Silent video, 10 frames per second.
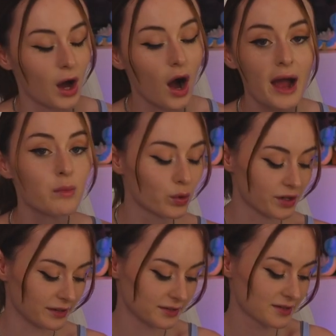I
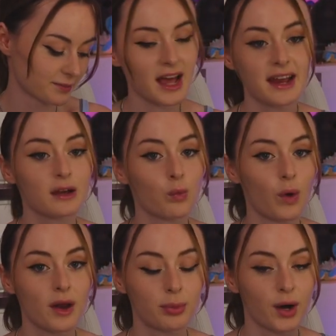wouldn't. Dating
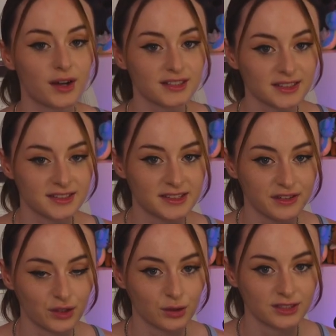one person is
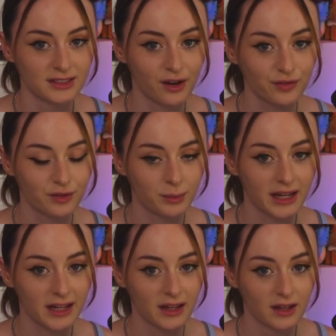difficult enough for
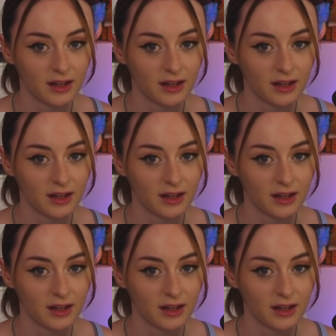me.